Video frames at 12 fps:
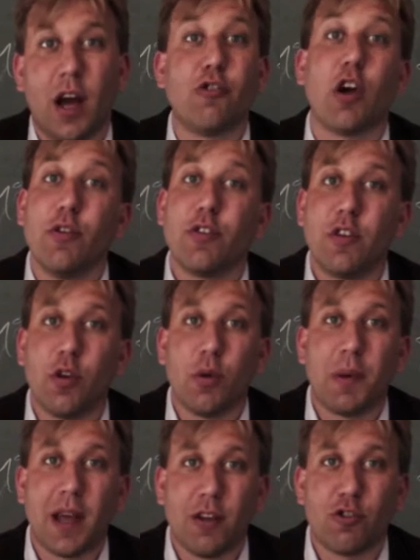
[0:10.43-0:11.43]
I chose to do
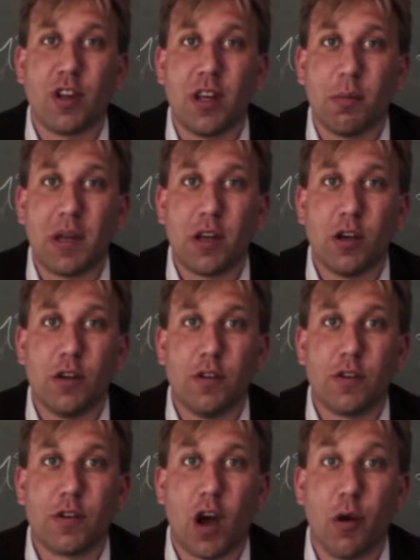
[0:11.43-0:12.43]
a PhD
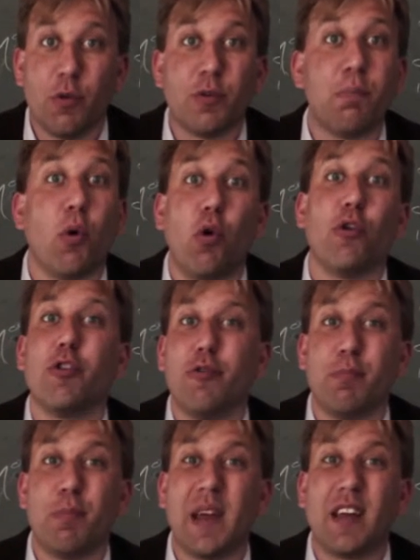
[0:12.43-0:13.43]
because I was bored
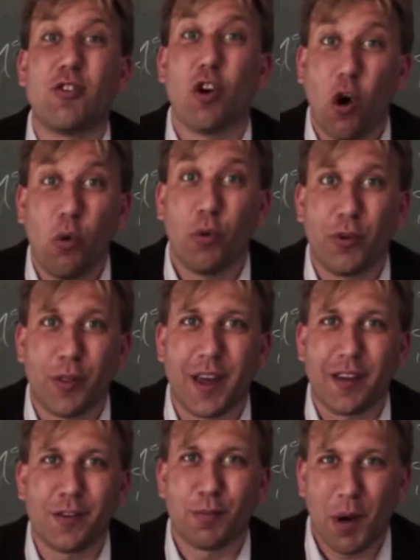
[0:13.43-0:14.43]
of being told
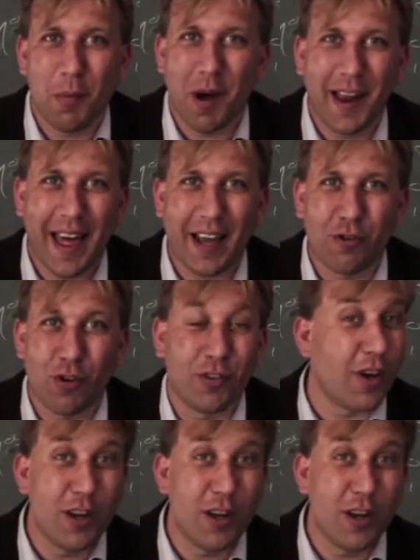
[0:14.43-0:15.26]
things by my lecturers.